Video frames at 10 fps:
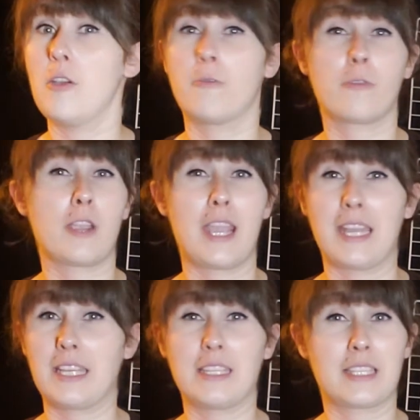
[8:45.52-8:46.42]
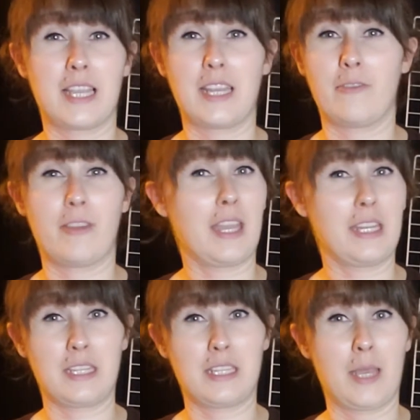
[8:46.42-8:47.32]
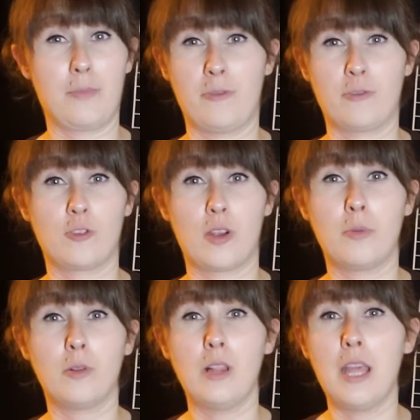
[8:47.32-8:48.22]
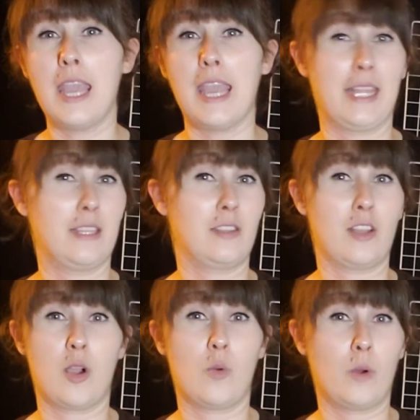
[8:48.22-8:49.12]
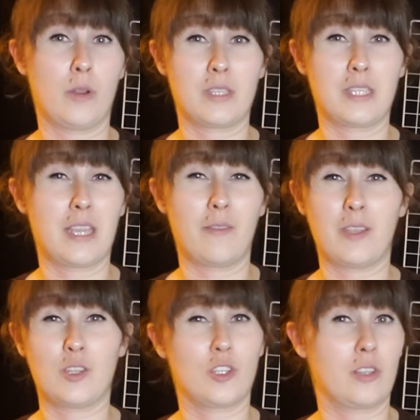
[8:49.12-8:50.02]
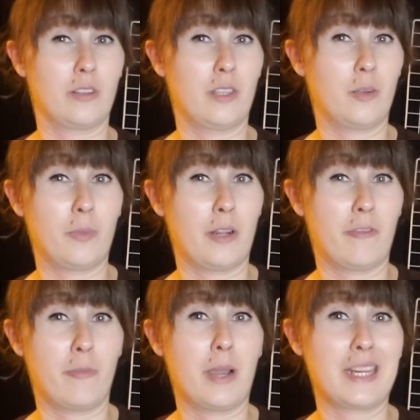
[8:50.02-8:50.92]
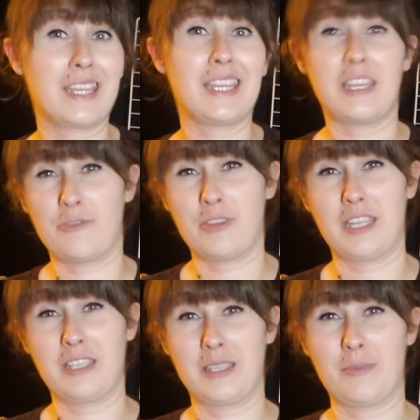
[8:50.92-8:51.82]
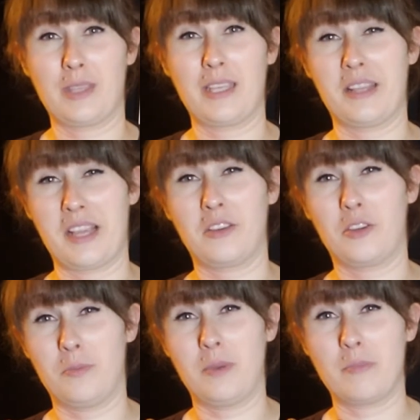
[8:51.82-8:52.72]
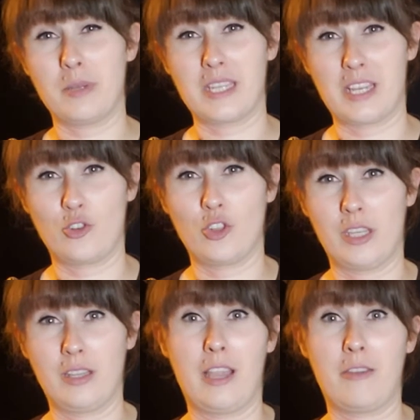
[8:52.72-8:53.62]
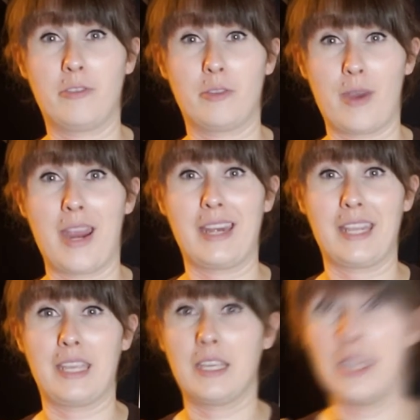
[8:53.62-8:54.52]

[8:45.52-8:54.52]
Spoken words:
for any sign of any type of trouble. It's not worth saving just a little bit of money if it is something that could be potentially life-threatening.